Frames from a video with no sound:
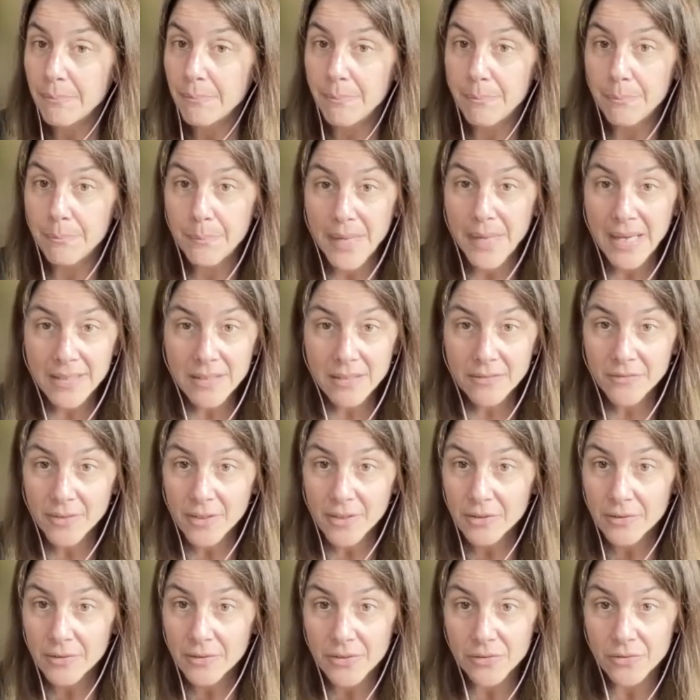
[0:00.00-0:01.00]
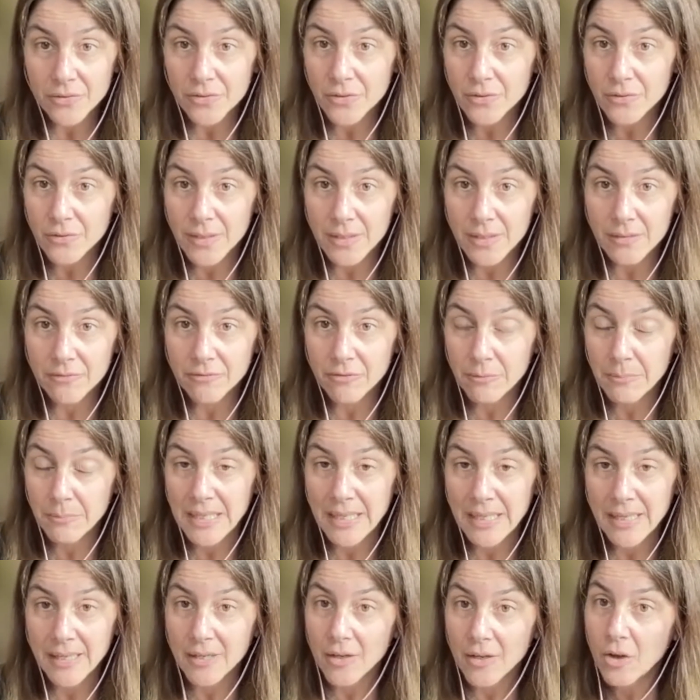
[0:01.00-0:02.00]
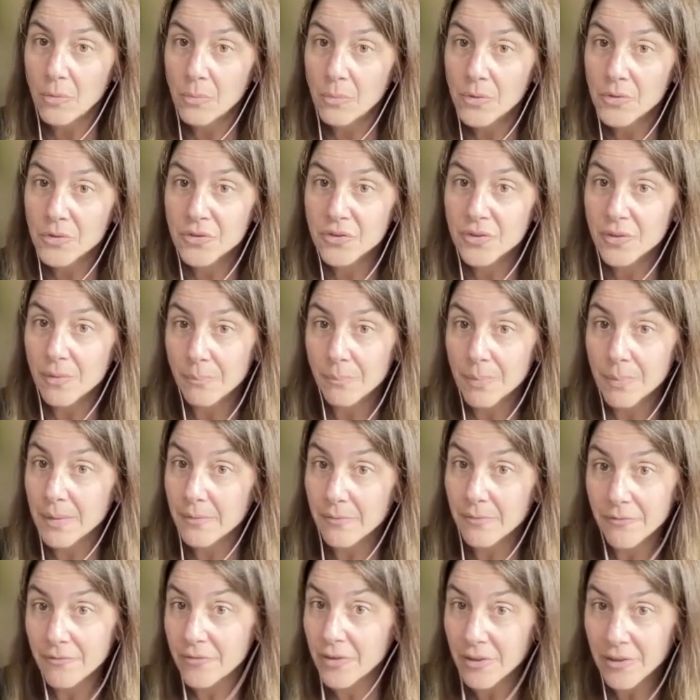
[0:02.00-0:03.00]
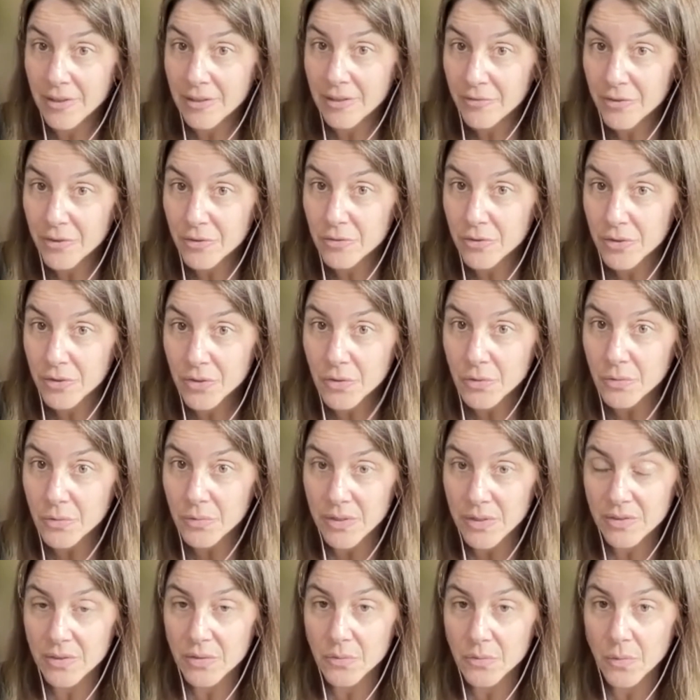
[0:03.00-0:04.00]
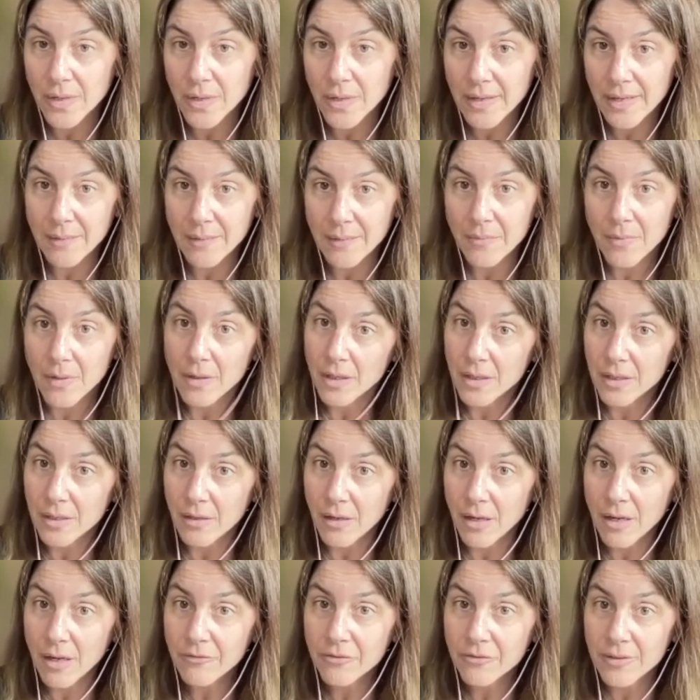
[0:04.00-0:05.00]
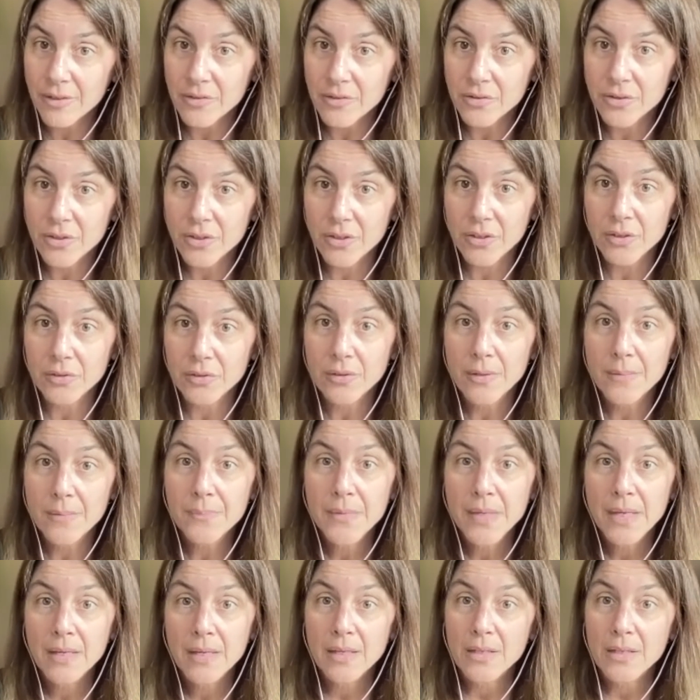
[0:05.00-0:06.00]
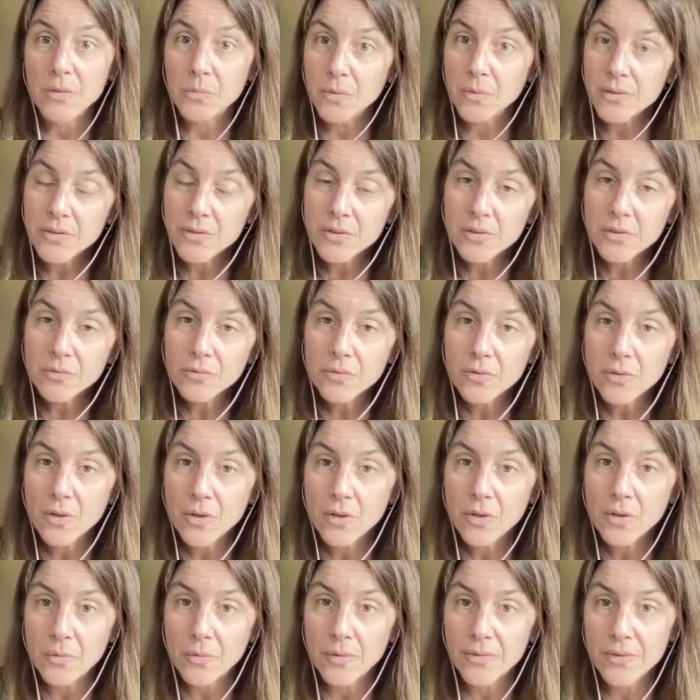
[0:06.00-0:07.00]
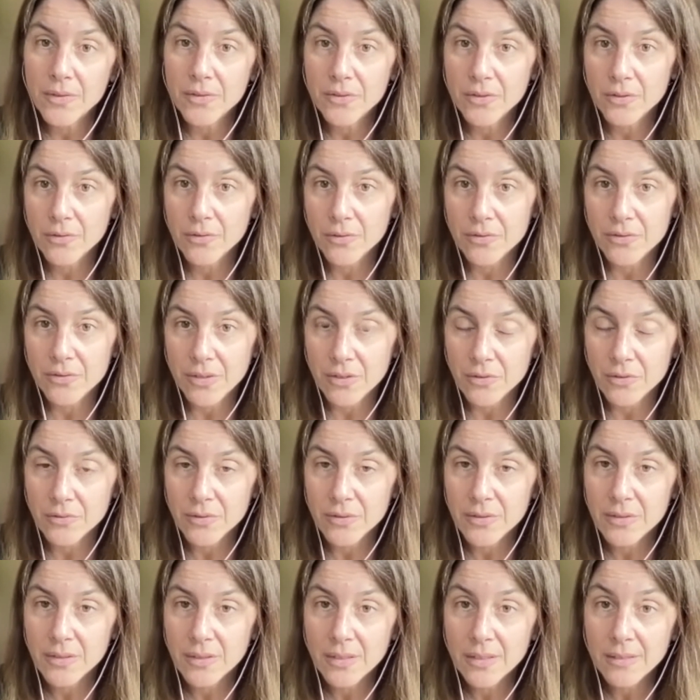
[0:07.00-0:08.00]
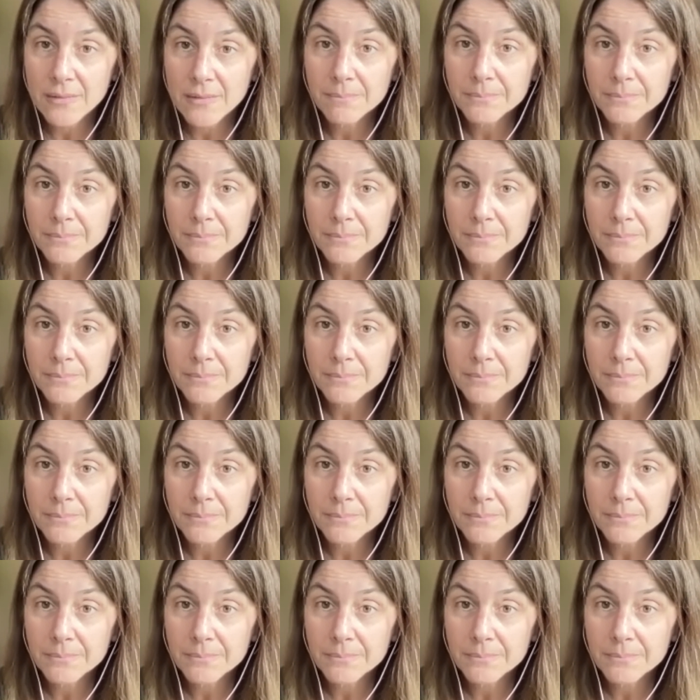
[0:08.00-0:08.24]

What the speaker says: best fundraisers do this for me, and but very few do, which is why I'm going to offer this to you, is once you know what the donor's interested in,